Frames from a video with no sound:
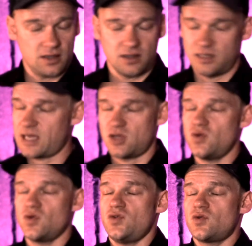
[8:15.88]
like
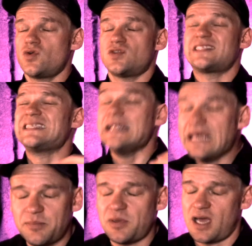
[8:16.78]
you could
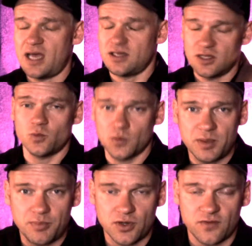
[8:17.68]
sleep and it would be
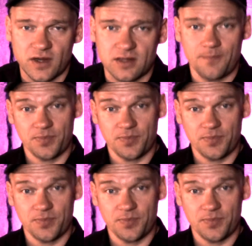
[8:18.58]
perfect.